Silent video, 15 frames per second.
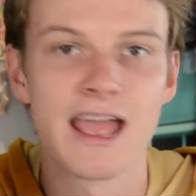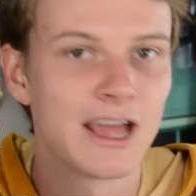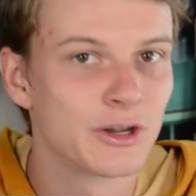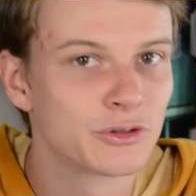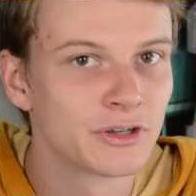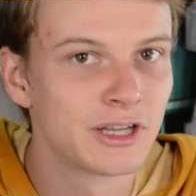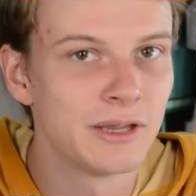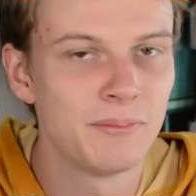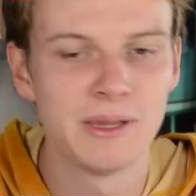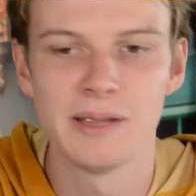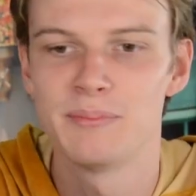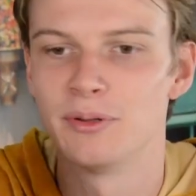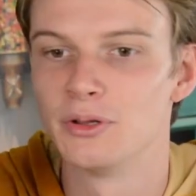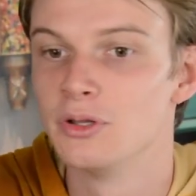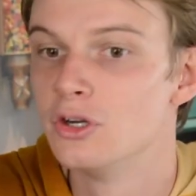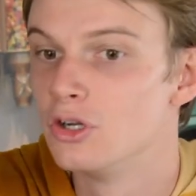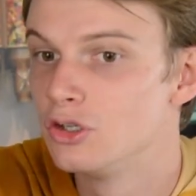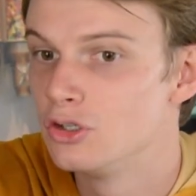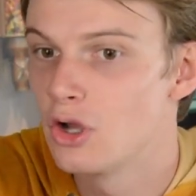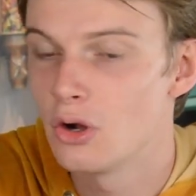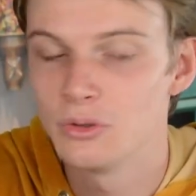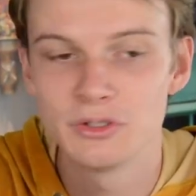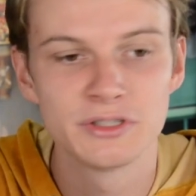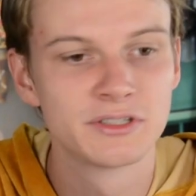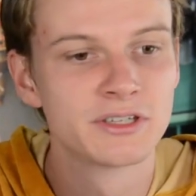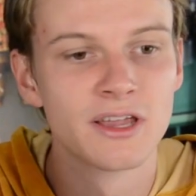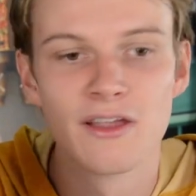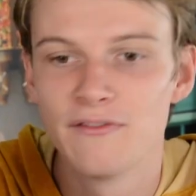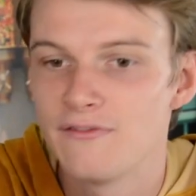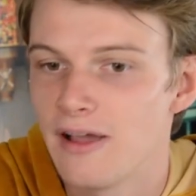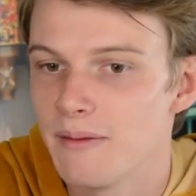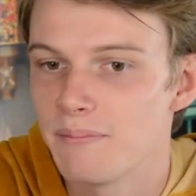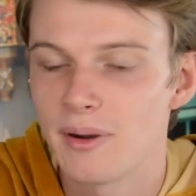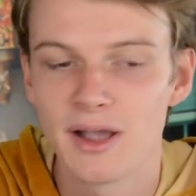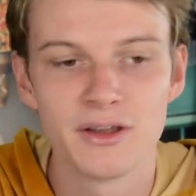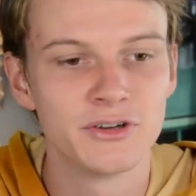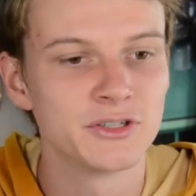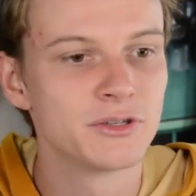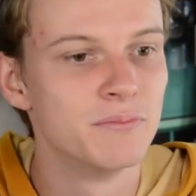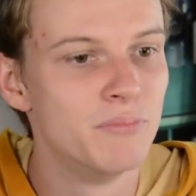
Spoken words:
elderly people, ghosts, vampires,